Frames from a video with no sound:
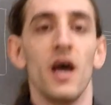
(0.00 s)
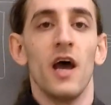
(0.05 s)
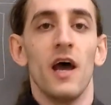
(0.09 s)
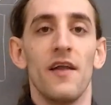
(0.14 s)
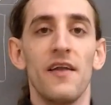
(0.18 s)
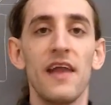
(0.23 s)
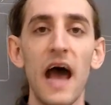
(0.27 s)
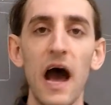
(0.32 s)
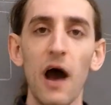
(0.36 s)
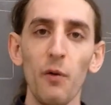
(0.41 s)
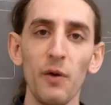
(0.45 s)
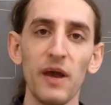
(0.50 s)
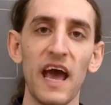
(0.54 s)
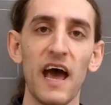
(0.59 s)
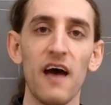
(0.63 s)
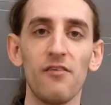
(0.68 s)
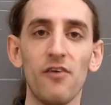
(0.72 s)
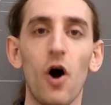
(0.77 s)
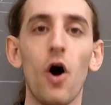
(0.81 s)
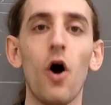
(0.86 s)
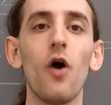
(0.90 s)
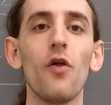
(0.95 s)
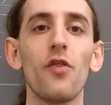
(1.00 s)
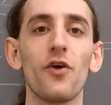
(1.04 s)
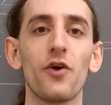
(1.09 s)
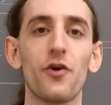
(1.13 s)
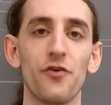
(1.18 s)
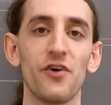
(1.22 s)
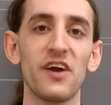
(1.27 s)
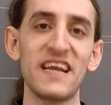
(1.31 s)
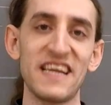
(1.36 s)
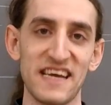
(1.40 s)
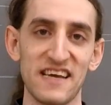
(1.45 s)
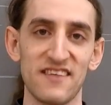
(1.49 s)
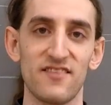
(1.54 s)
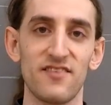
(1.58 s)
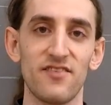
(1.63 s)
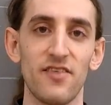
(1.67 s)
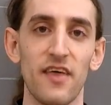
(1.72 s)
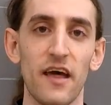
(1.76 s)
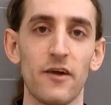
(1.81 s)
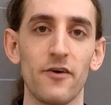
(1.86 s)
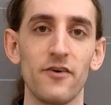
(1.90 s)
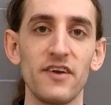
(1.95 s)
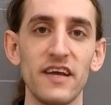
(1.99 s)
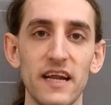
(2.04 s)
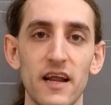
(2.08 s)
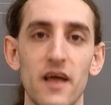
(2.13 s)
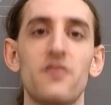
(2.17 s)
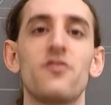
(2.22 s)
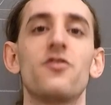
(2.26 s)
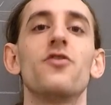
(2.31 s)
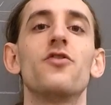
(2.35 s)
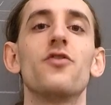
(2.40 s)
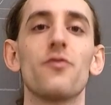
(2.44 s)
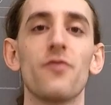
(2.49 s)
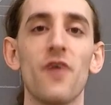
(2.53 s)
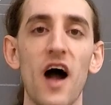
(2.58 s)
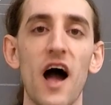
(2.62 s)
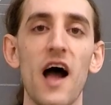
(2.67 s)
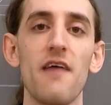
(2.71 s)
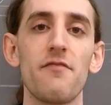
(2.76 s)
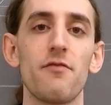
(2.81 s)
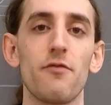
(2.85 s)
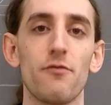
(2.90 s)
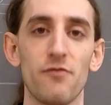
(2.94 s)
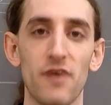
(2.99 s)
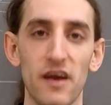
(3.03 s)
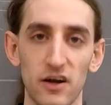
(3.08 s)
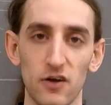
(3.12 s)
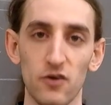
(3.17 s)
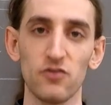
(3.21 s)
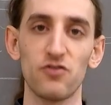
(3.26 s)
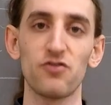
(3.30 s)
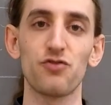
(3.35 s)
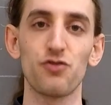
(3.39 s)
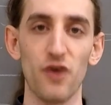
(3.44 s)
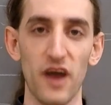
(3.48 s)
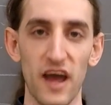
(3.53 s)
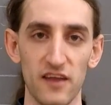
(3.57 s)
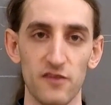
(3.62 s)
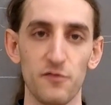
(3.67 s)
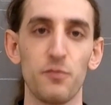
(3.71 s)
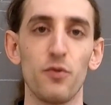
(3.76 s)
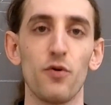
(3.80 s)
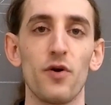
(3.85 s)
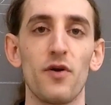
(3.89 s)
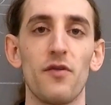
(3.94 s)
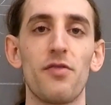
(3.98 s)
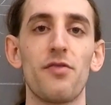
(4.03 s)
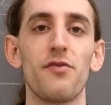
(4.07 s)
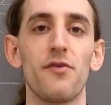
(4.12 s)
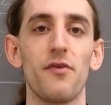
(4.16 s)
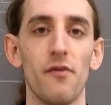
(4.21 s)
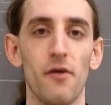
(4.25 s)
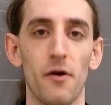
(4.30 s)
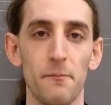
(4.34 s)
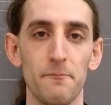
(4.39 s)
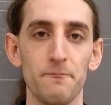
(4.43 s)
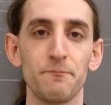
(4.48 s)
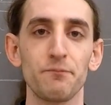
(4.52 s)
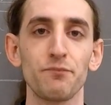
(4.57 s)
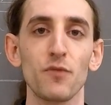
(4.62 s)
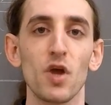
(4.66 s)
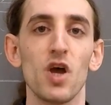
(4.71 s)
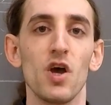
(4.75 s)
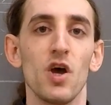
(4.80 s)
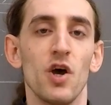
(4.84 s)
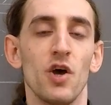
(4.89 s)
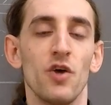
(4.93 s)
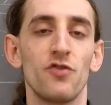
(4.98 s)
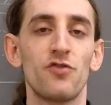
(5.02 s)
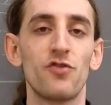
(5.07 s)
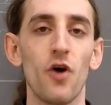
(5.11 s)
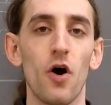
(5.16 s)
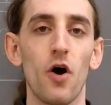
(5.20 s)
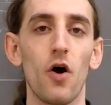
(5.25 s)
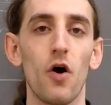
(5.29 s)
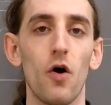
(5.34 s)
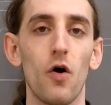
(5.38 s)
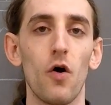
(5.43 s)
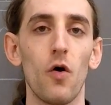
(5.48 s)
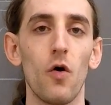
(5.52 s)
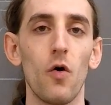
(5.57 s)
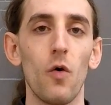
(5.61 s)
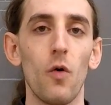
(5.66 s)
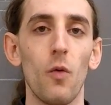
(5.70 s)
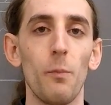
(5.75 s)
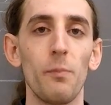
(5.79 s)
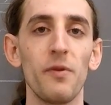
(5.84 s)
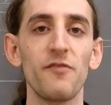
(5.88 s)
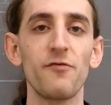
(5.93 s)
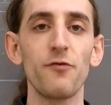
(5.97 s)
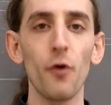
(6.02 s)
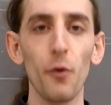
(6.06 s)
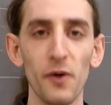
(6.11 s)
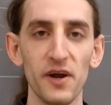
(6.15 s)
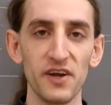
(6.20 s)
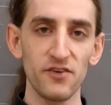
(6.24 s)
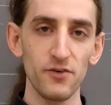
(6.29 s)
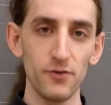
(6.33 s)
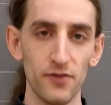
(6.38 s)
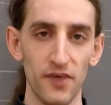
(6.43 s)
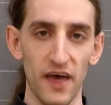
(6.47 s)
now we have all the ingredients that are needed to derive Reynolds Transport Theorem. So before we do